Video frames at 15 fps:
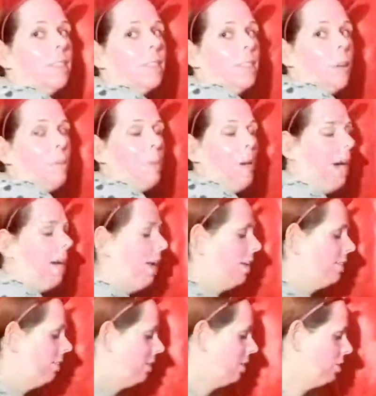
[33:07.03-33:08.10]
is a
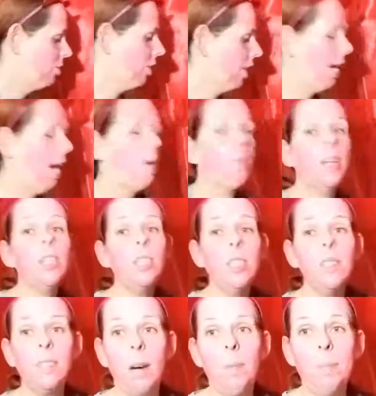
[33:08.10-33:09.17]
badass t-shirt. Like, I wish
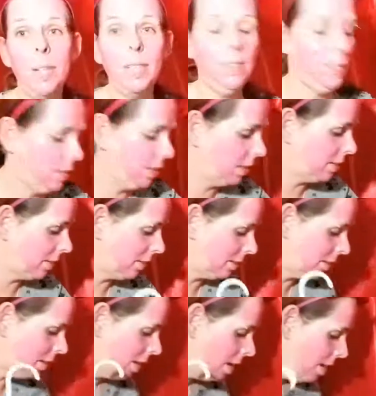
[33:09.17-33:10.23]
this company still
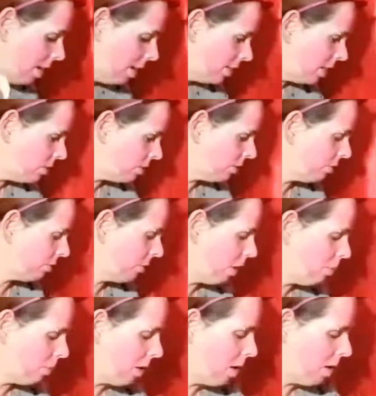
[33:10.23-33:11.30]
existed. These are
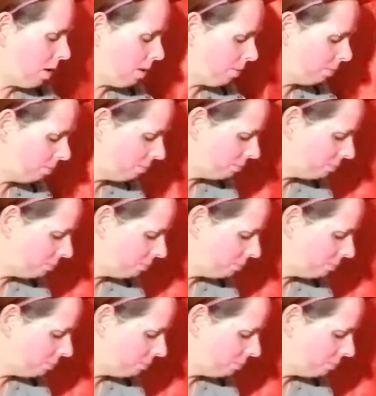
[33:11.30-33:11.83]
from